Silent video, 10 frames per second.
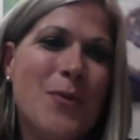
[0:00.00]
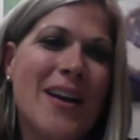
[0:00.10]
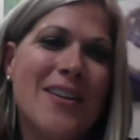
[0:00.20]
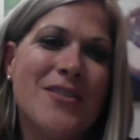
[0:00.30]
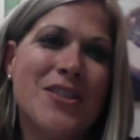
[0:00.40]

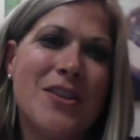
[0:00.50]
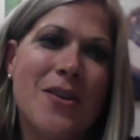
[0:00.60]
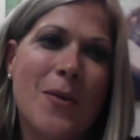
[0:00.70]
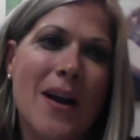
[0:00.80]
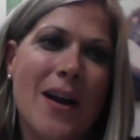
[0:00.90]
Why don't
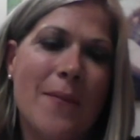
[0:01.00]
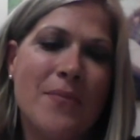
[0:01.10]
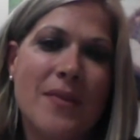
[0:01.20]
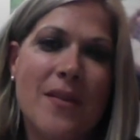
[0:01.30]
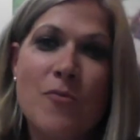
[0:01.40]
you,
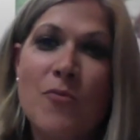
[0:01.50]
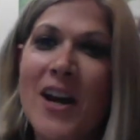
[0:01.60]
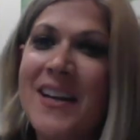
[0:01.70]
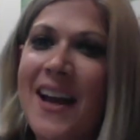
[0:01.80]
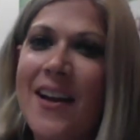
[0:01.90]

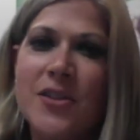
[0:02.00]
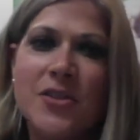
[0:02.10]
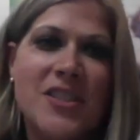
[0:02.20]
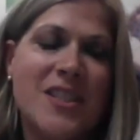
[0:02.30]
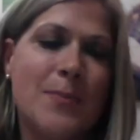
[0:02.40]
right now
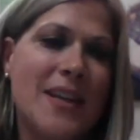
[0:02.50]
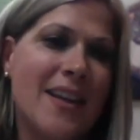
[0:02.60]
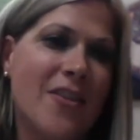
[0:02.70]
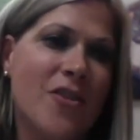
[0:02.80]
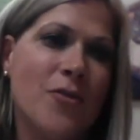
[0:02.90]
you're just
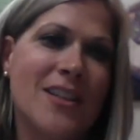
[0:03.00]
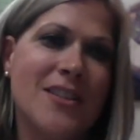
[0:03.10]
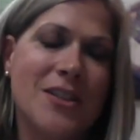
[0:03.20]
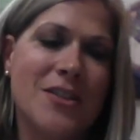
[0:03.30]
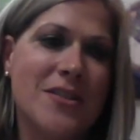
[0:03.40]
speaking
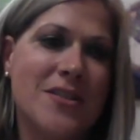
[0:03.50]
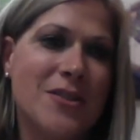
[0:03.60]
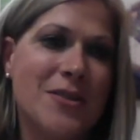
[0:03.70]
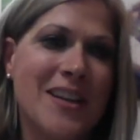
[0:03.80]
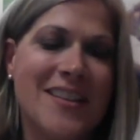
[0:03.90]
straight to your
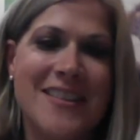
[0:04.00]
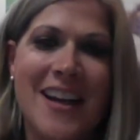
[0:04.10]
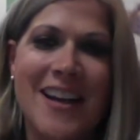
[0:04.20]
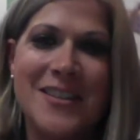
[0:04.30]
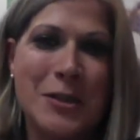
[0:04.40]
students,
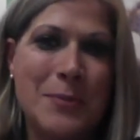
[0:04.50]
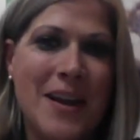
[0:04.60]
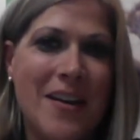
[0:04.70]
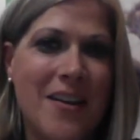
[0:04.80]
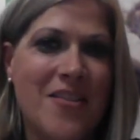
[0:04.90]
not to your
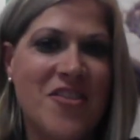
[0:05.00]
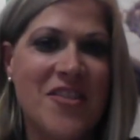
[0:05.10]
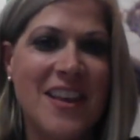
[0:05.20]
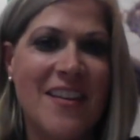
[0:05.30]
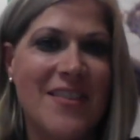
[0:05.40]
parents.
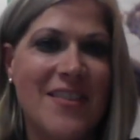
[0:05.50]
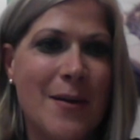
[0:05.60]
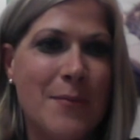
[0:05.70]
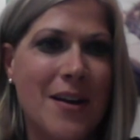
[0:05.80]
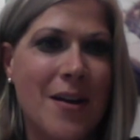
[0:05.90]
Just give
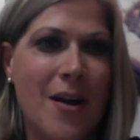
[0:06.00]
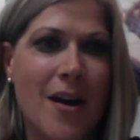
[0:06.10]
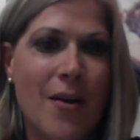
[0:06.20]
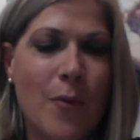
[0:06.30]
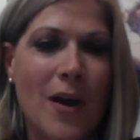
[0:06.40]
them
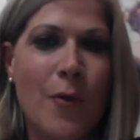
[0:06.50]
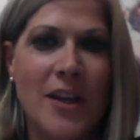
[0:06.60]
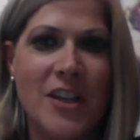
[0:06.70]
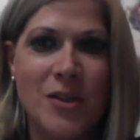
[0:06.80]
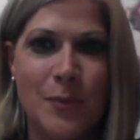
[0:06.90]
a well
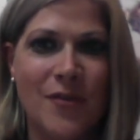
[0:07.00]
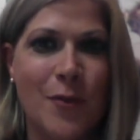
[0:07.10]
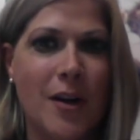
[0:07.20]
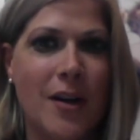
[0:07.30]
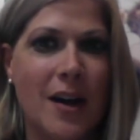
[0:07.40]
wish
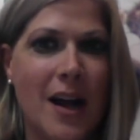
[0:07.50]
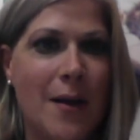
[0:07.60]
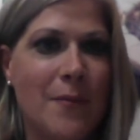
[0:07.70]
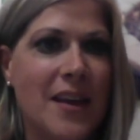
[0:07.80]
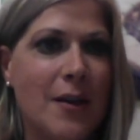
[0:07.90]
before
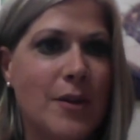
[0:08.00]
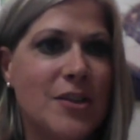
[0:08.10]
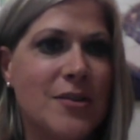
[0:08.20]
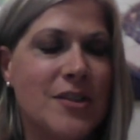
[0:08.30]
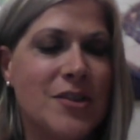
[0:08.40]
they
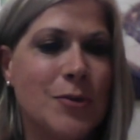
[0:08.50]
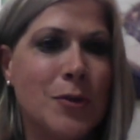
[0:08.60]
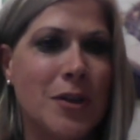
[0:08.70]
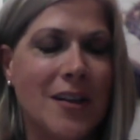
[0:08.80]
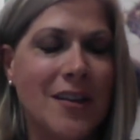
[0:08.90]
return to
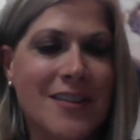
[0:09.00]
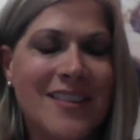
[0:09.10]
school.